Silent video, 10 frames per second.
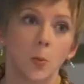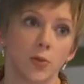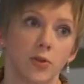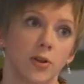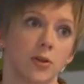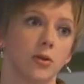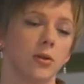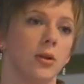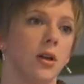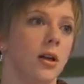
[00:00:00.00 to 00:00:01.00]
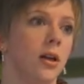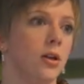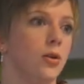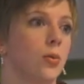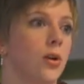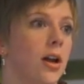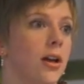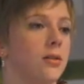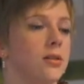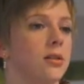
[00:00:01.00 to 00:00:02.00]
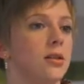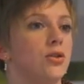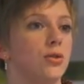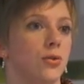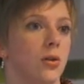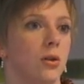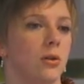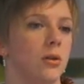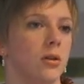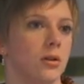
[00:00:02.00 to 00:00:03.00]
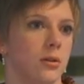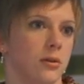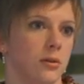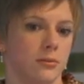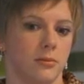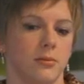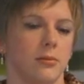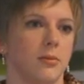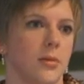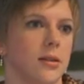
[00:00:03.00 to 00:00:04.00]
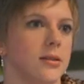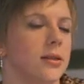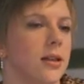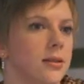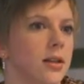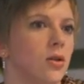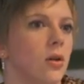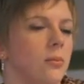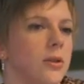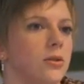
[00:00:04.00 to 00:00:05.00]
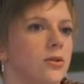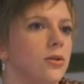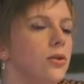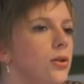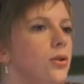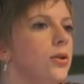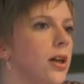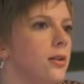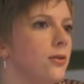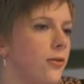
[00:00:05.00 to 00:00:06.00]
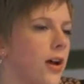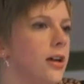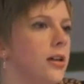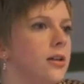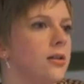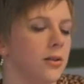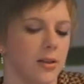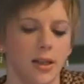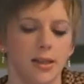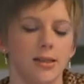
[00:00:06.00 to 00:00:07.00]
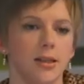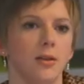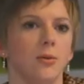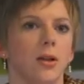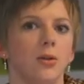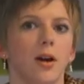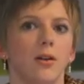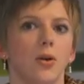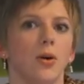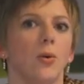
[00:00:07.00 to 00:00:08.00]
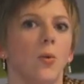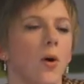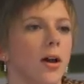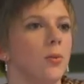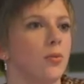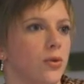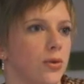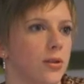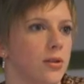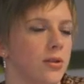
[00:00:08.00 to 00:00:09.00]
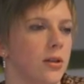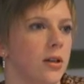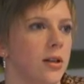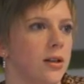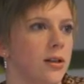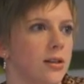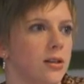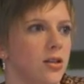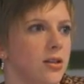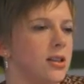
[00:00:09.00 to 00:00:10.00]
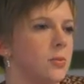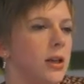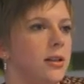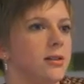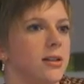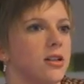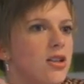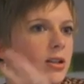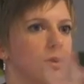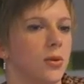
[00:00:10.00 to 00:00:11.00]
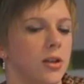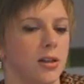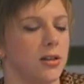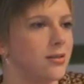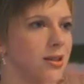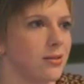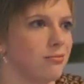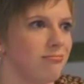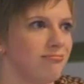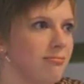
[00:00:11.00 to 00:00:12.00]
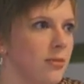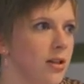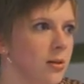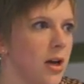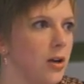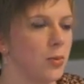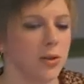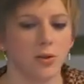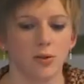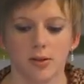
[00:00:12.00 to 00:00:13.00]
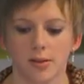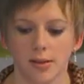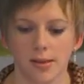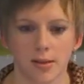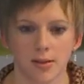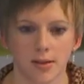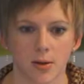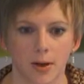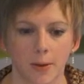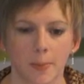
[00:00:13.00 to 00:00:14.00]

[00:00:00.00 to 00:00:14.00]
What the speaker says: procedure your clients need to follow. And that's all, because you can find it easy when you have one product. Explaining that generally, it's, in my opinion, not necessary.